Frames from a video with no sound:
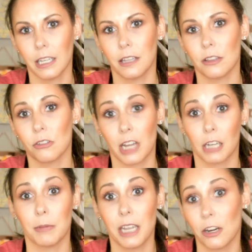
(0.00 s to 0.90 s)
like, there's not
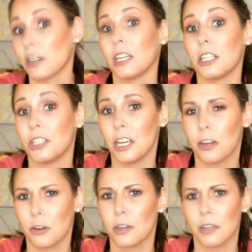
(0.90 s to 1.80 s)
going to be air
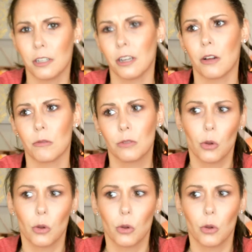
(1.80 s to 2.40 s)
conditioning or, you know,